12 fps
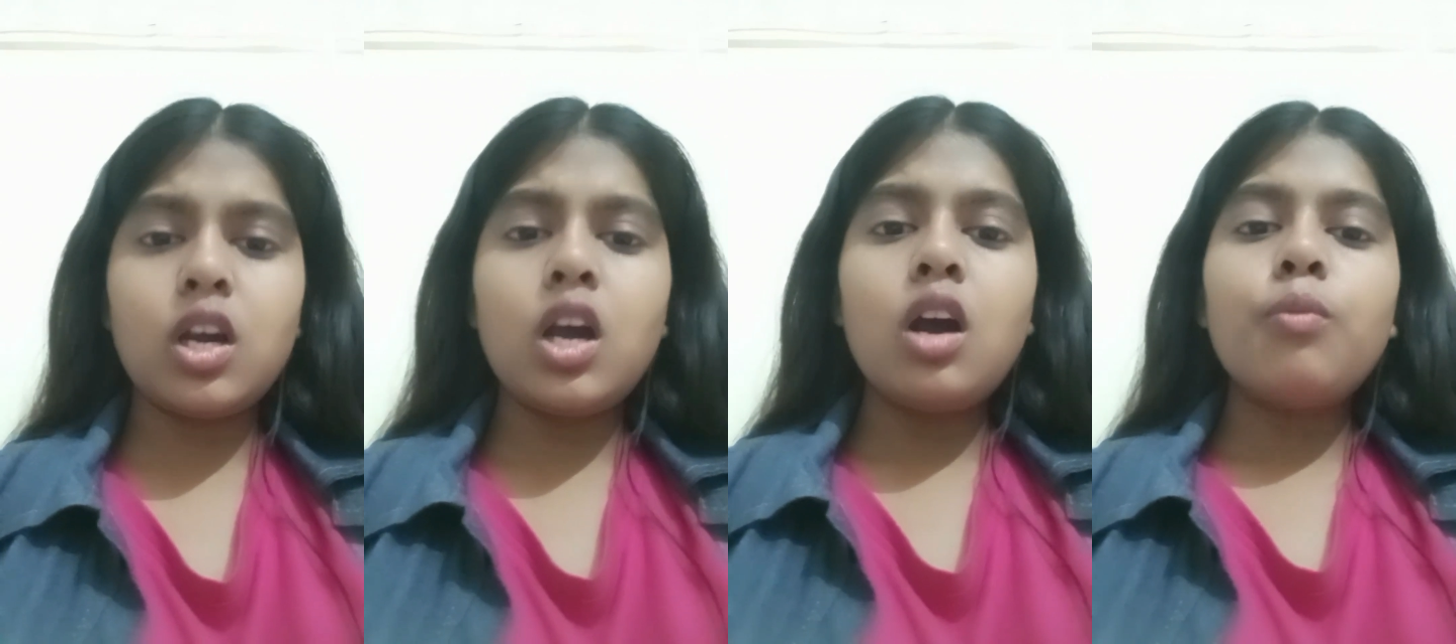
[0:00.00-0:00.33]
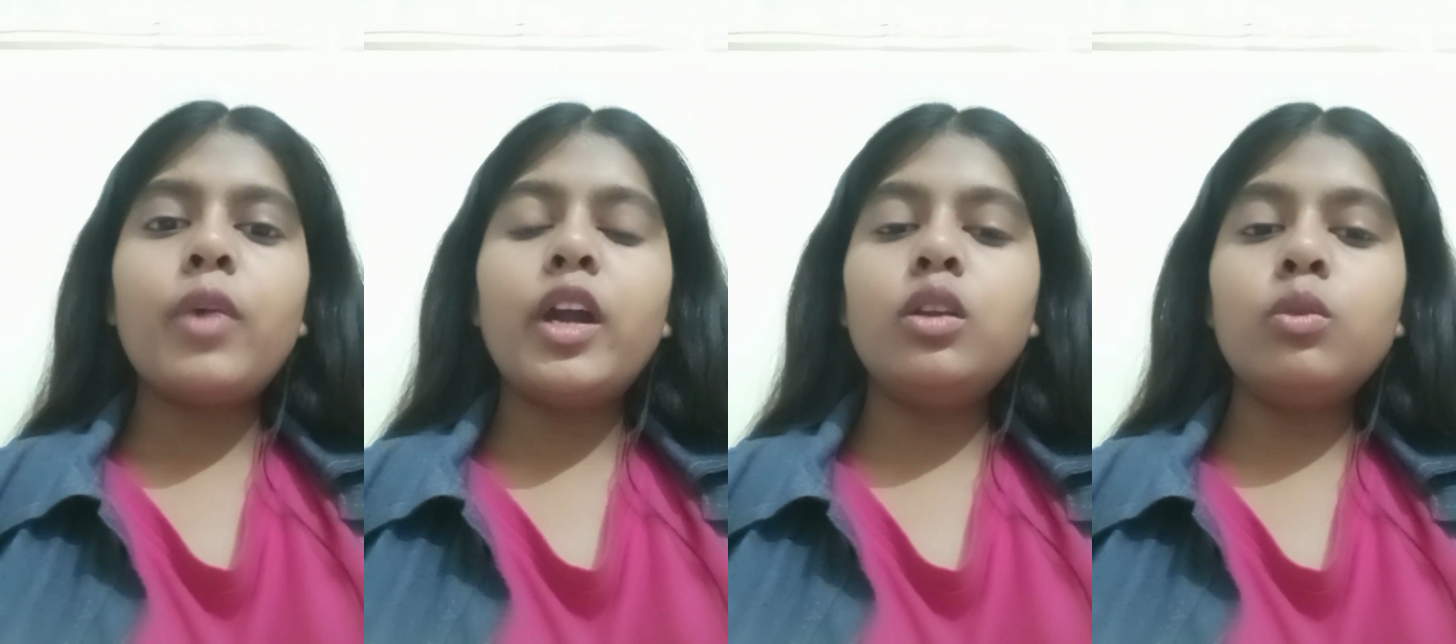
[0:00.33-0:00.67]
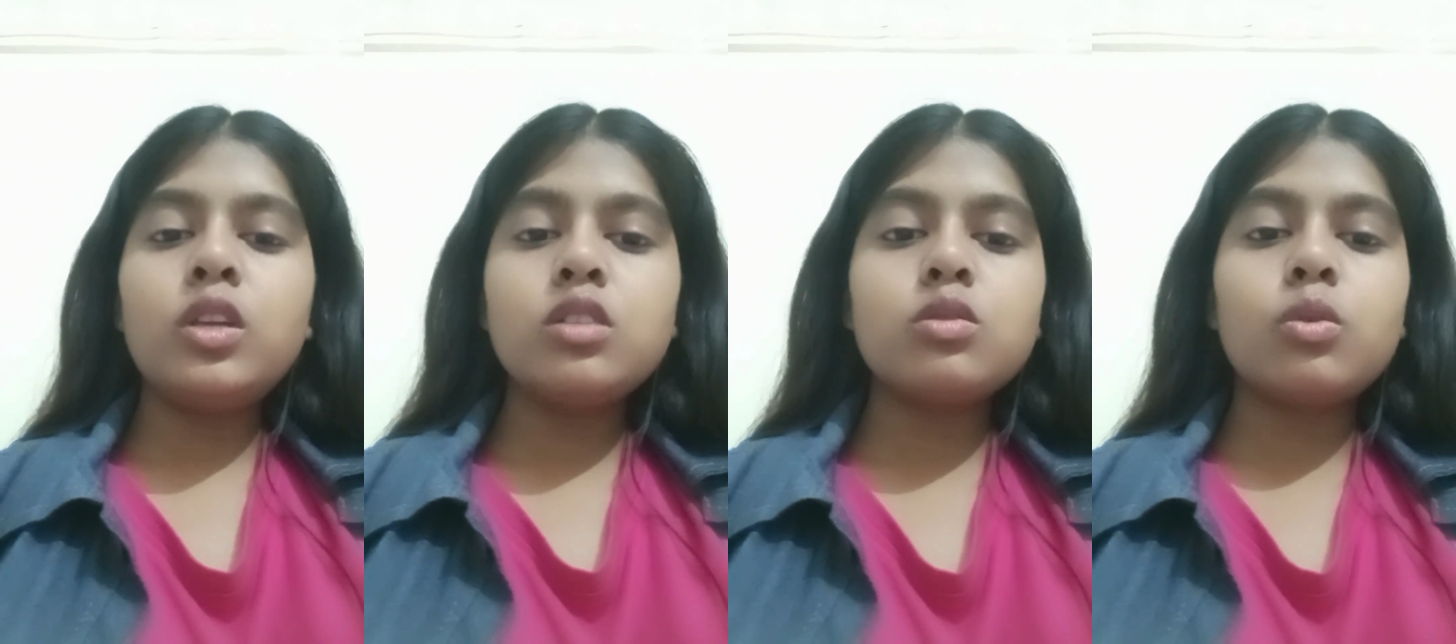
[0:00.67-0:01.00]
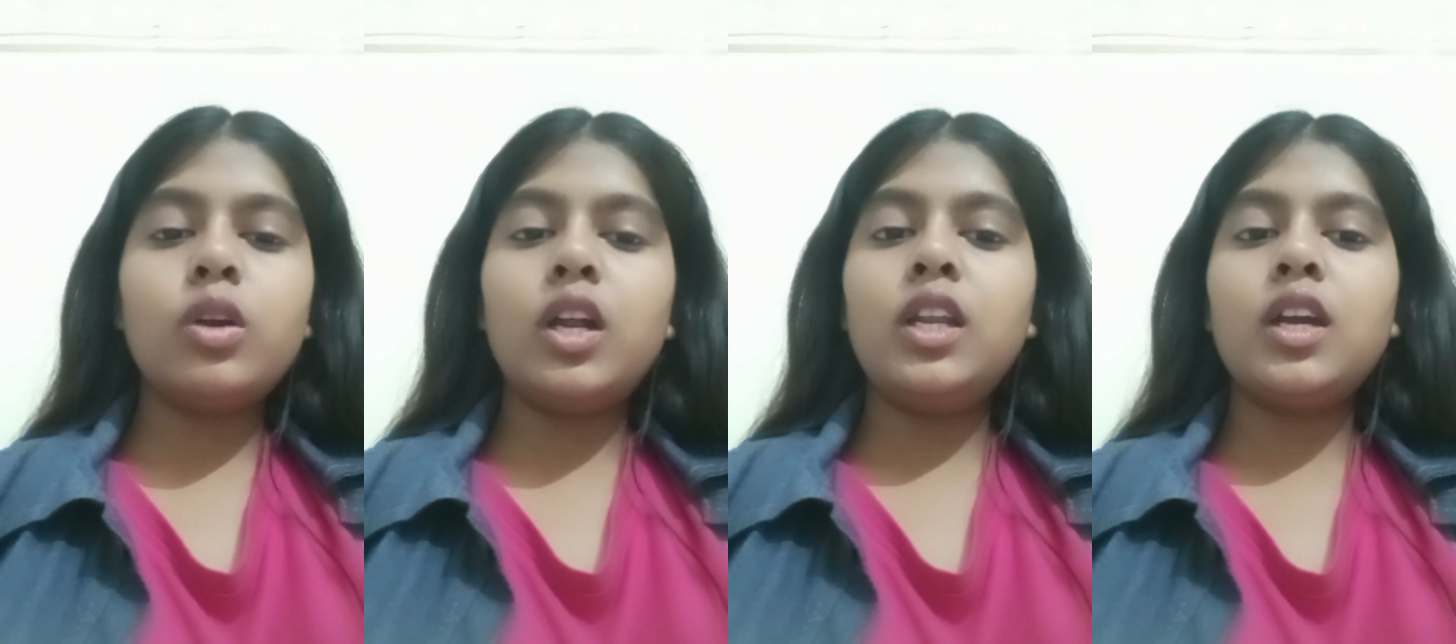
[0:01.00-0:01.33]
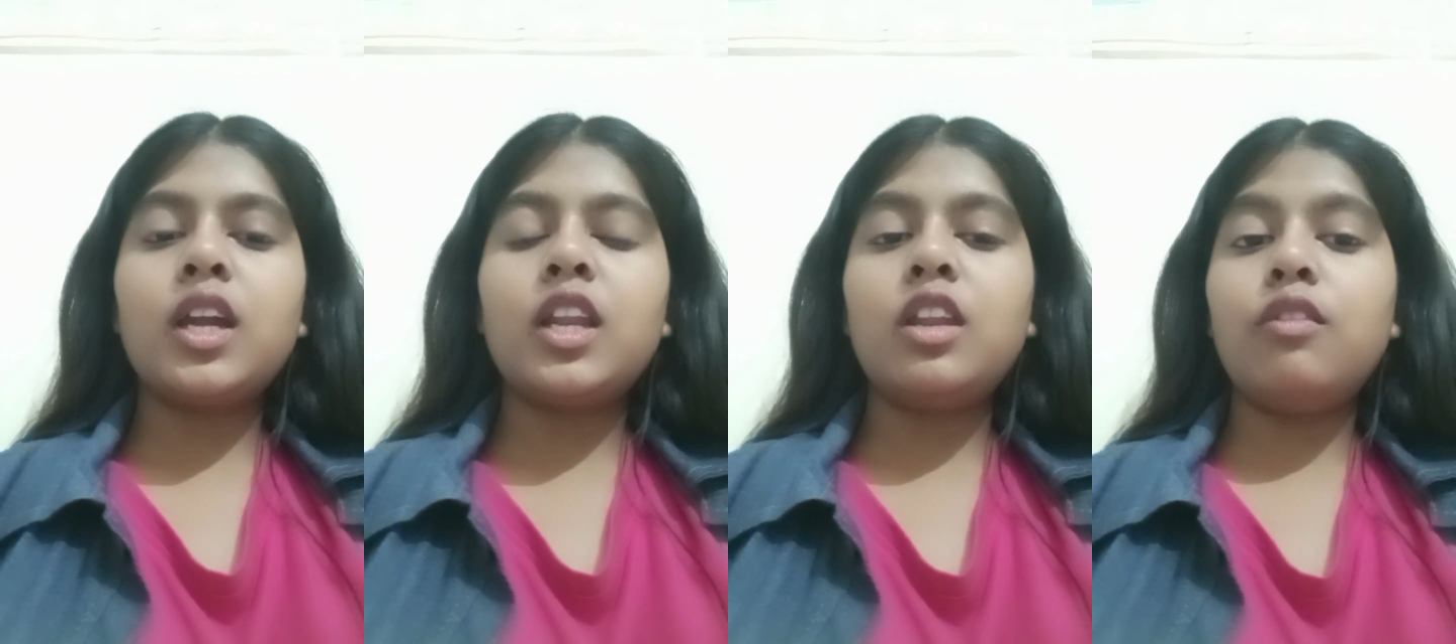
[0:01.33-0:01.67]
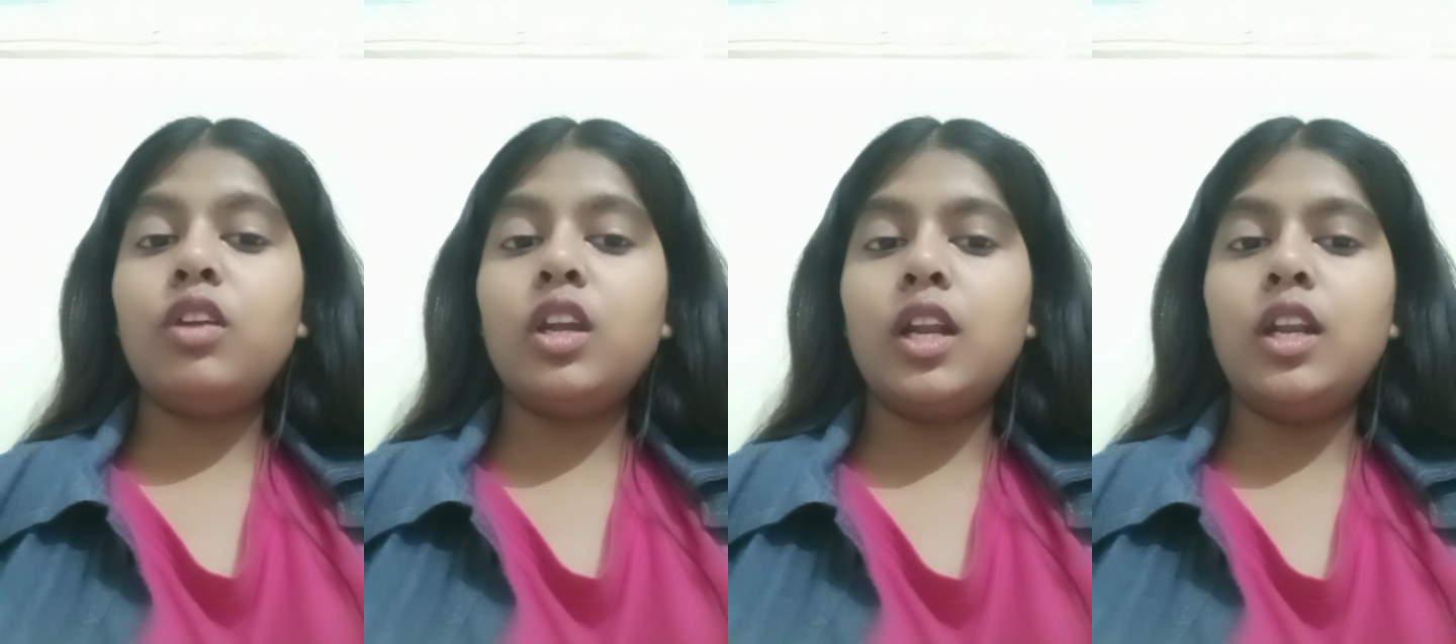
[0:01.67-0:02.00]
By doing so, India can
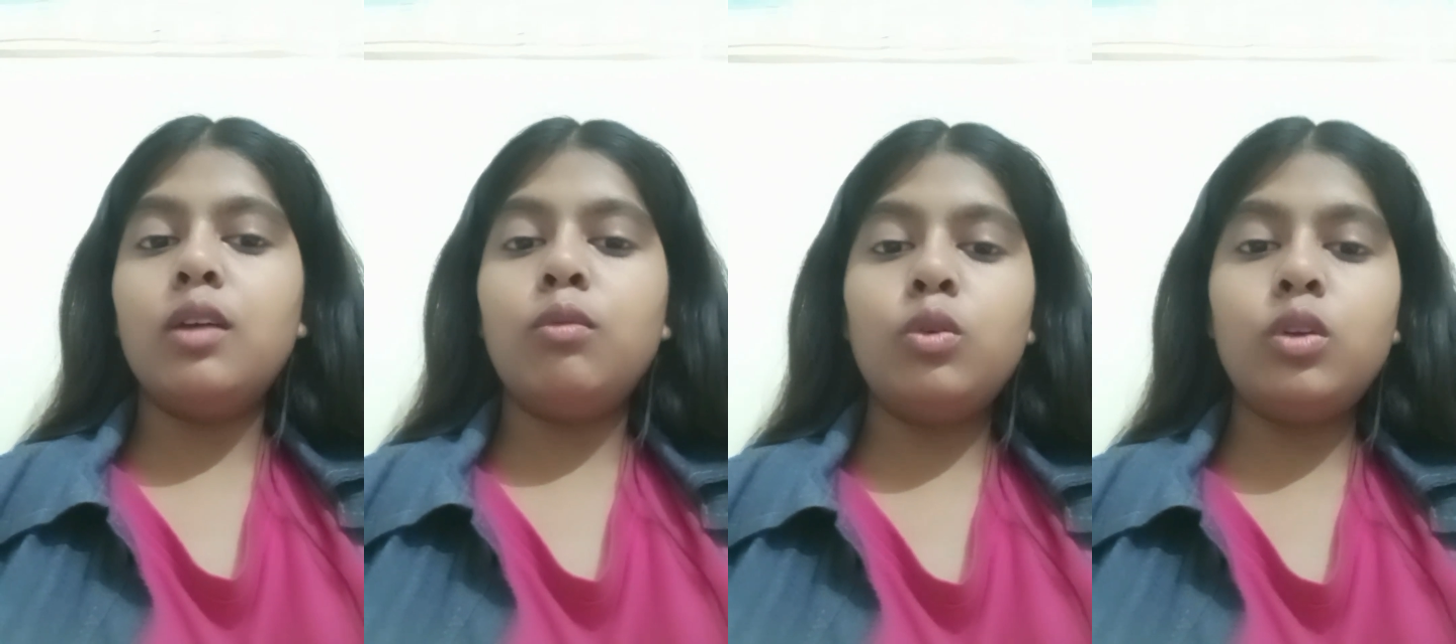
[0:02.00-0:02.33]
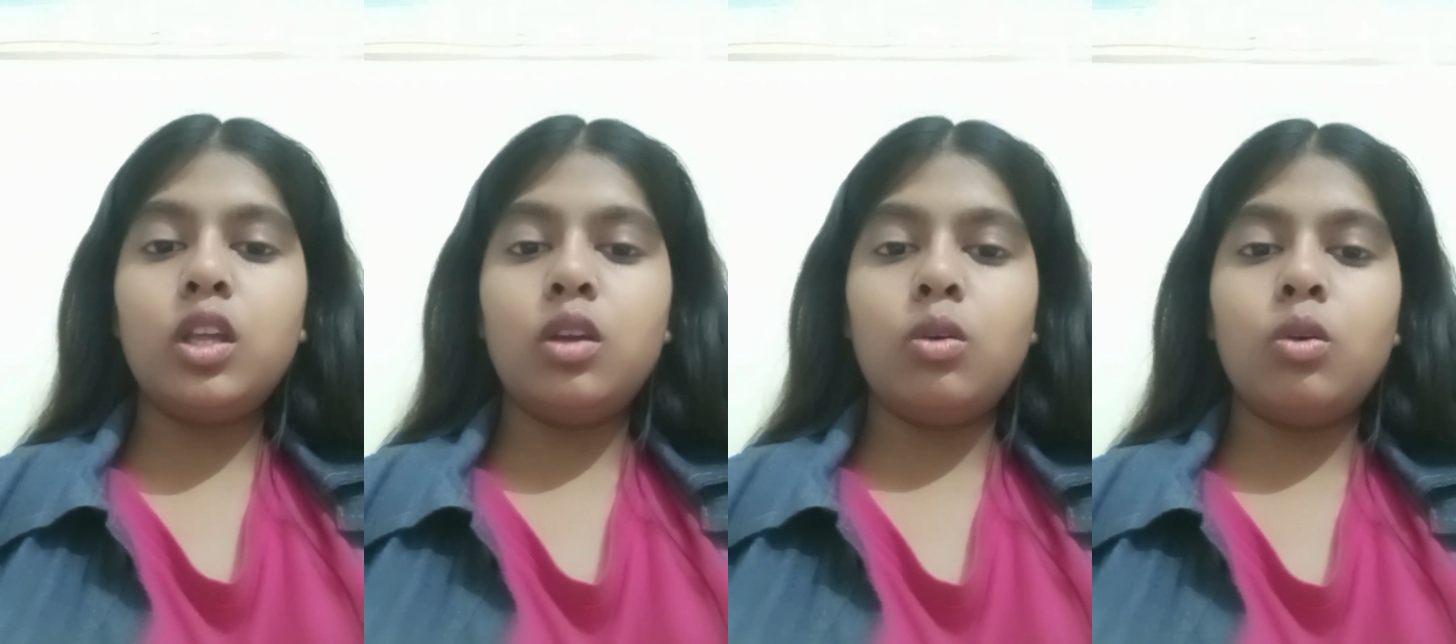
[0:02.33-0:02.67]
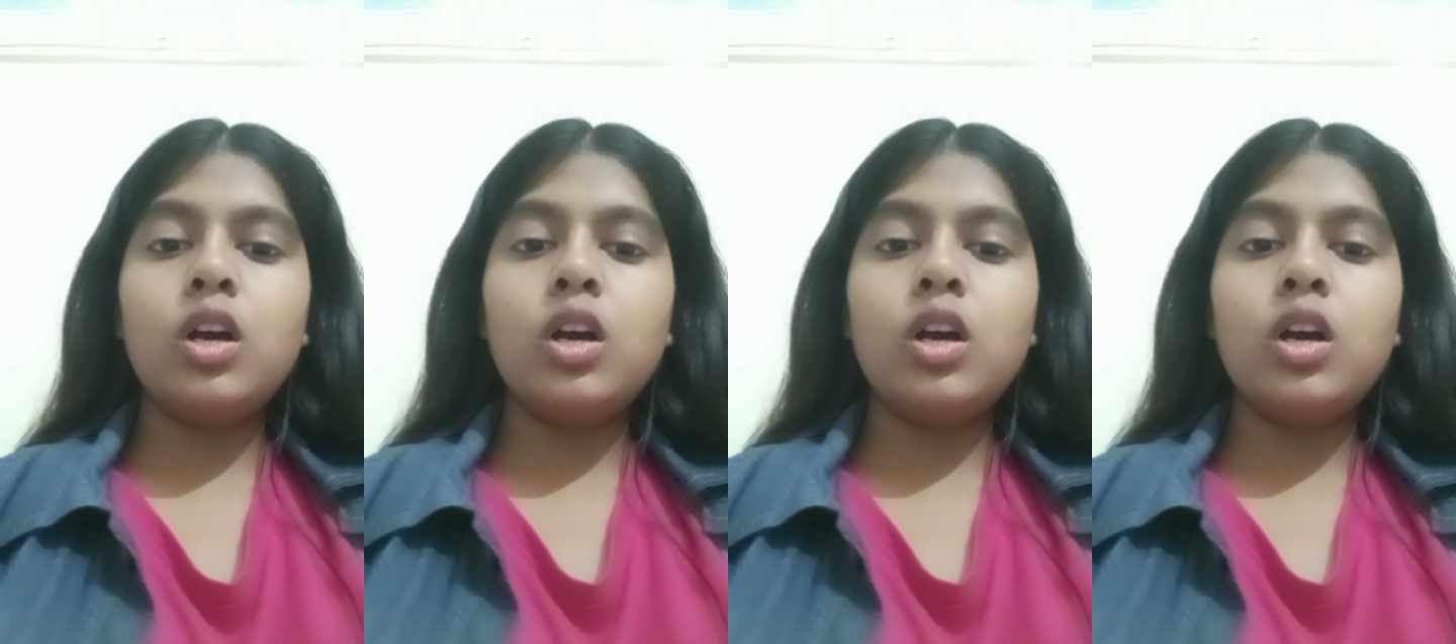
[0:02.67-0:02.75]
navigate WTO